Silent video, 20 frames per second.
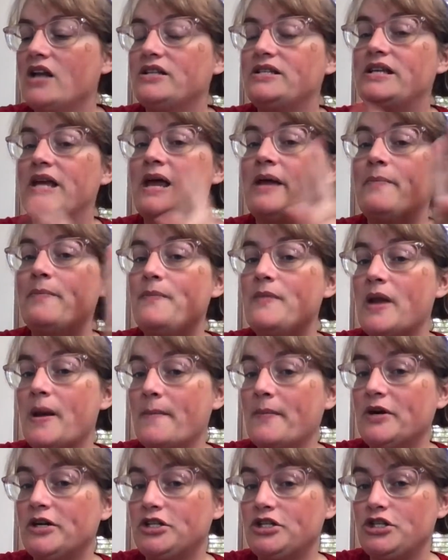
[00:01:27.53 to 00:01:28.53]
Tip
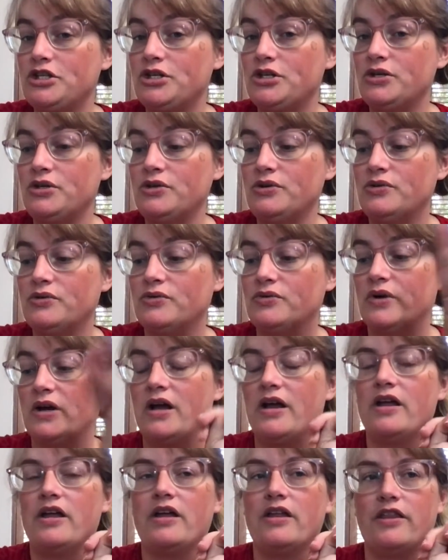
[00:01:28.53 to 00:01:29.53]
number 2,
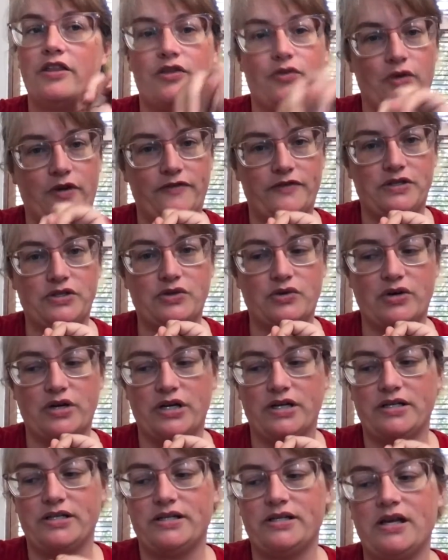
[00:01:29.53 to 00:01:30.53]
thrift
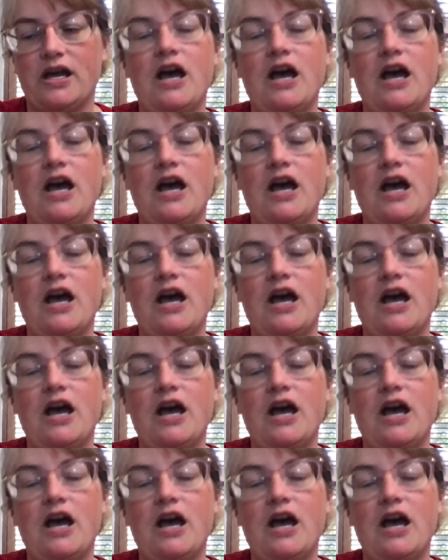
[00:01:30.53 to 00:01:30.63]
stores.